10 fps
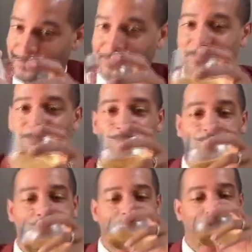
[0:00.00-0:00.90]
There we go. I
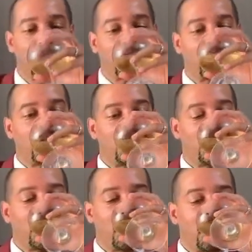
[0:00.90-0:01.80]
think that's a definite,
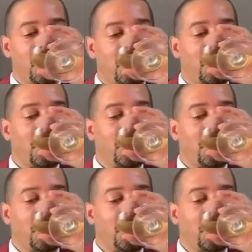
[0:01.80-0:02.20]
right?